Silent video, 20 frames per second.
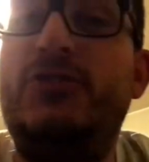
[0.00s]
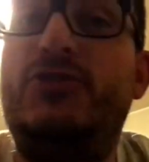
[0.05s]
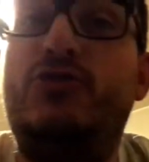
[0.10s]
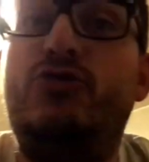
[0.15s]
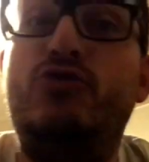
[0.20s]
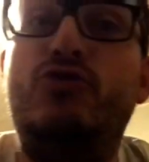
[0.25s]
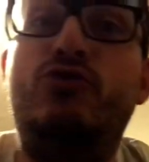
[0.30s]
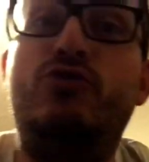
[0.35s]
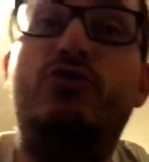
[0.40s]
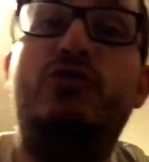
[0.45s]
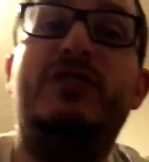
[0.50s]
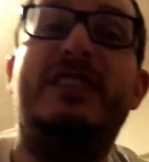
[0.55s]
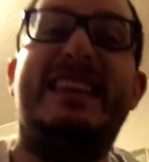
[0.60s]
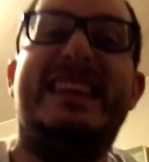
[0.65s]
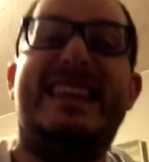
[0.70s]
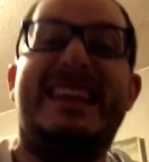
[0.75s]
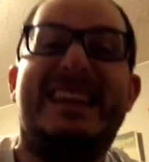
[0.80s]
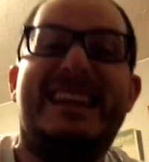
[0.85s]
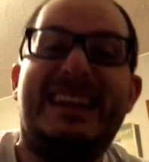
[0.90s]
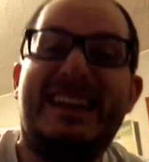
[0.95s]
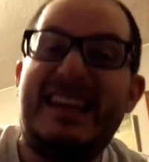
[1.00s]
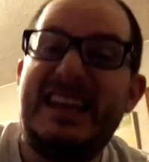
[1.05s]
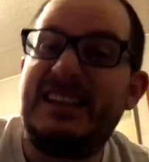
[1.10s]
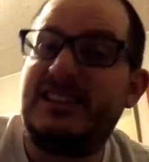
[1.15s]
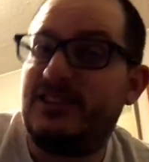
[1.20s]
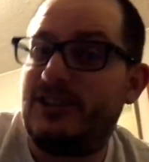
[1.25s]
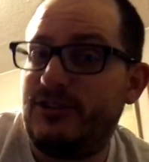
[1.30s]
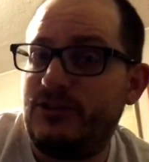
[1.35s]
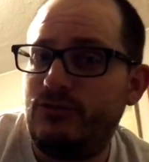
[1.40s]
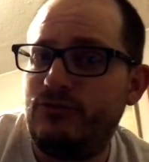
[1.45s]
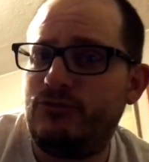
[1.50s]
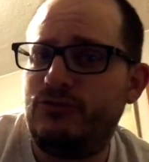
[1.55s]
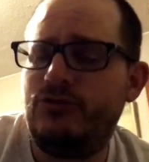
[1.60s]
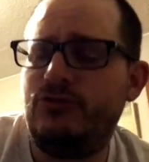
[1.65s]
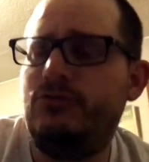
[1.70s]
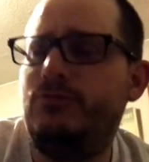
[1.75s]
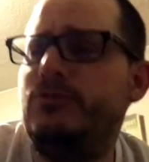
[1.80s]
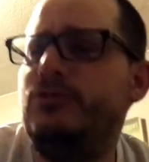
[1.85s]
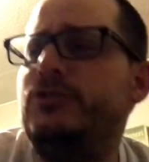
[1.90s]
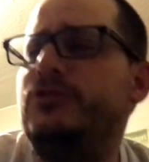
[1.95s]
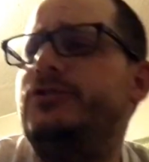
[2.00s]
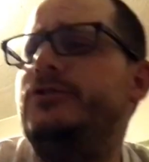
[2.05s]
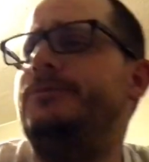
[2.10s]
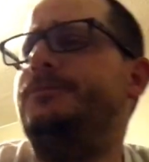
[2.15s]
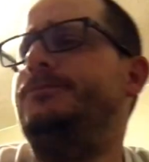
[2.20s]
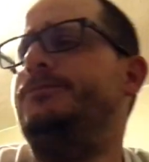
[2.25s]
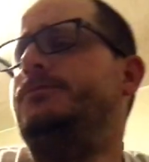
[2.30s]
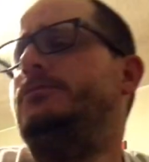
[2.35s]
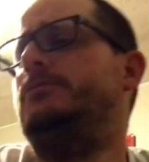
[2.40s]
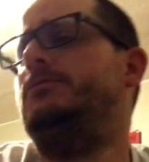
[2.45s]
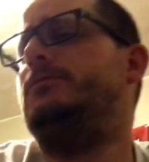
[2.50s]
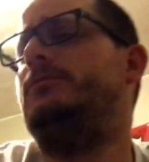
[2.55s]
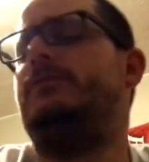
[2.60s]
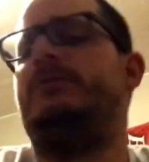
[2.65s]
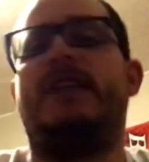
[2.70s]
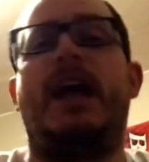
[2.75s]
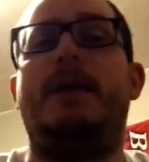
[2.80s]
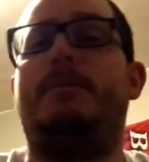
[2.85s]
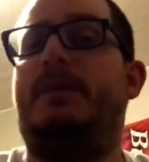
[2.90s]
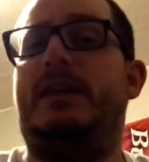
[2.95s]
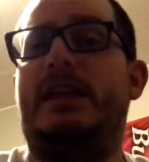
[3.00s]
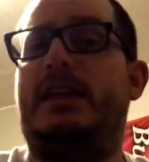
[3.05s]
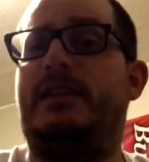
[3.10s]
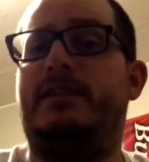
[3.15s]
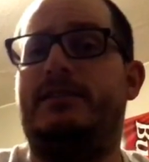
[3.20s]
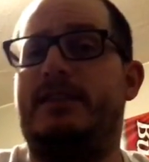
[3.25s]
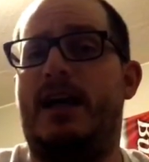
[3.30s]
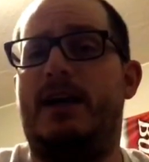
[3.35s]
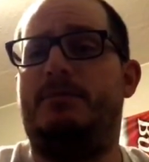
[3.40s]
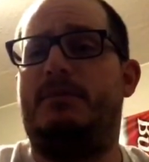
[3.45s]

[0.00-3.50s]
to the elite YouTubers. Not me.